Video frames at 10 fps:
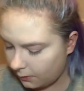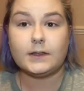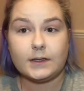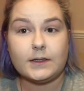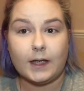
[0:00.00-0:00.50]

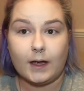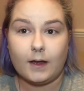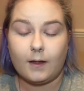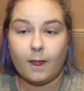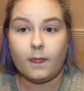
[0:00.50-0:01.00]
To set
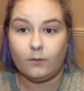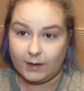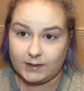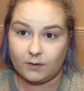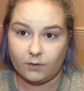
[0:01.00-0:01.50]
the
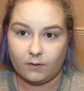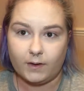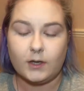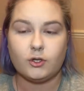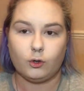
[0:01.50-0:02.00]
rest of your
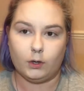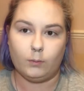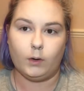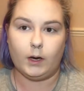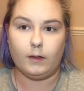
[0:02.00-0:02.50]
face, you're going to
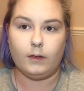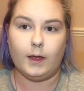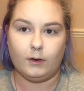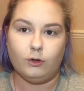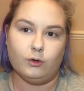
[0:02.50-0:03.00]
want to
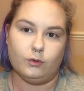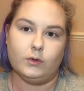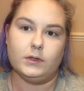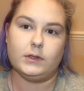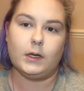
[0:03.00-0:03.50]
then
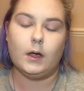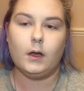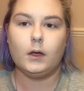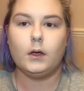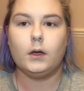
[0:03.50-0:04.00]
use
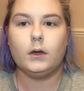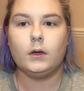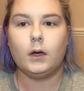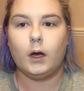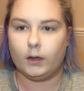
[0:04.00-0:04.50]

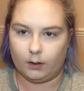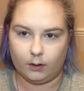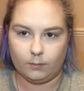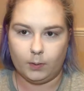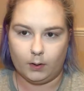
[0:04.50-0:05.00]

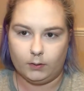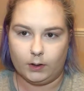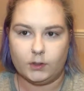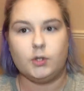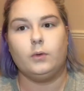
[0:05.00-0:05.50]
another
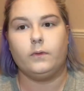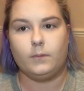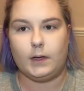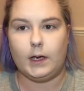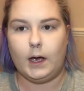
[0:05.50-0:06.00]
powder. So for
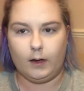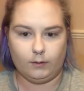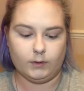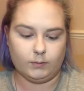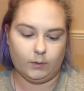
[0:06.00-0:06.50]
me, I
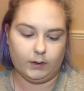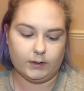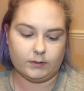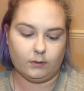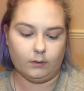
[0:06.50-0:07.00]
use one
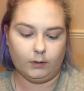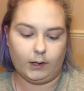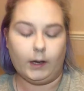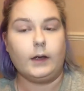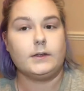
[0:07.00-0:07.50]
that's got
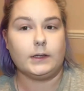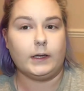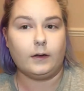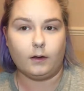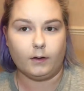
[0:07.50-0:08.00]
like a
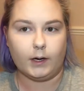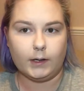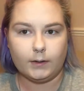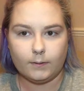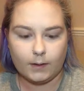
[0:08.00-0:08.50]
slight colour in
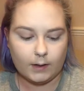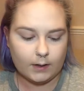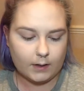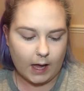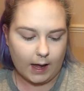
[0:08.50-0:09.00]

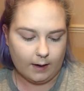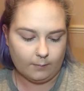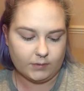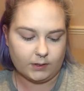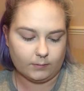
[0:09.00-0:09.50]

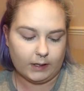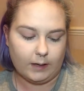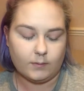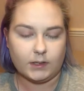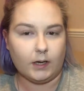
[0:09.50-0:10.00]
it.
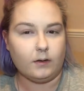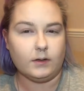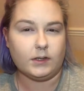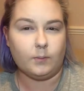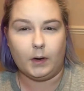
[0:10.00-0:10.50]
Sometimes I
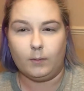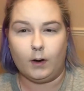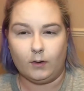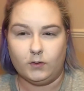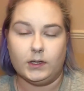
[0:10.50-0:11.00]
use a Bare
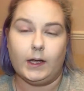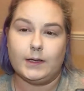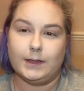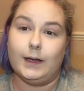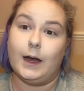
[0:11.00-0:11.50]
Mirrors, like
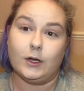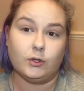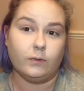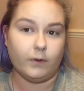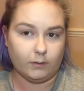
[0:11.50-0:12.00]
it's like an
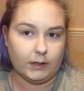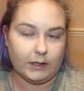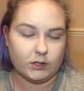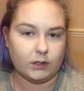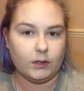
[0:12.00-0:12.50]
actual
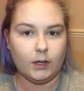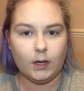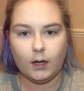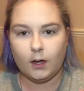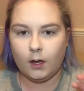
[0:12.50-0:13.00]
foundation,
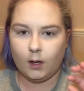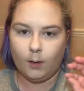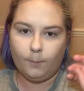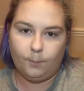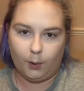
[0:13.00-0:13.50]

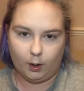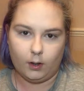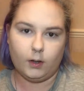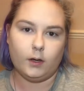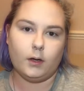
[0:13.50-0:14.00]
but